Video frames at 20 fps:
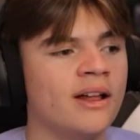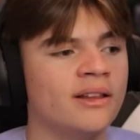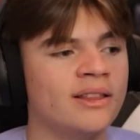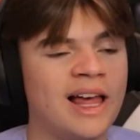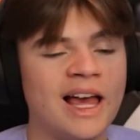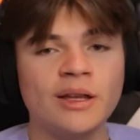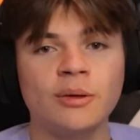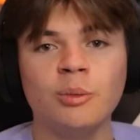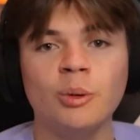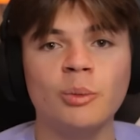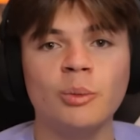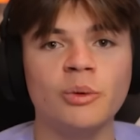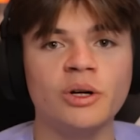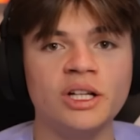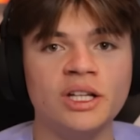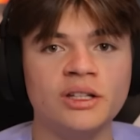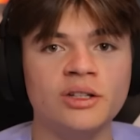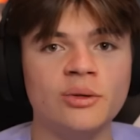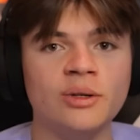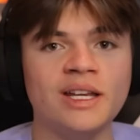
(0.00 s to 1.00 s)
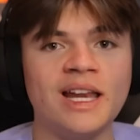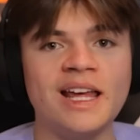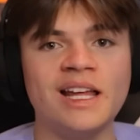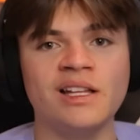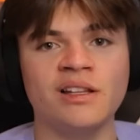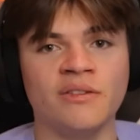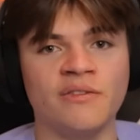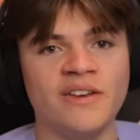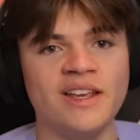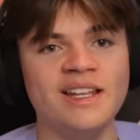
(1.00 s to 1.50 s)
Last one we're gonna do today
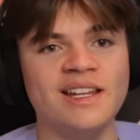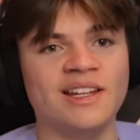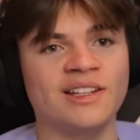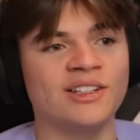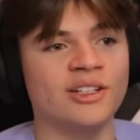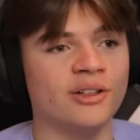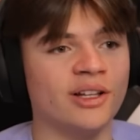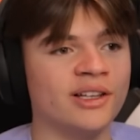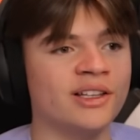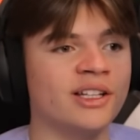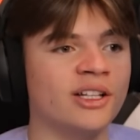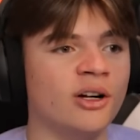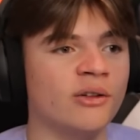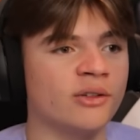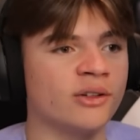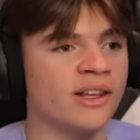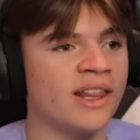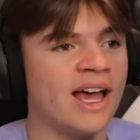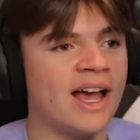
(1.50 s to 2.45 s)
is Venus, so let's get over to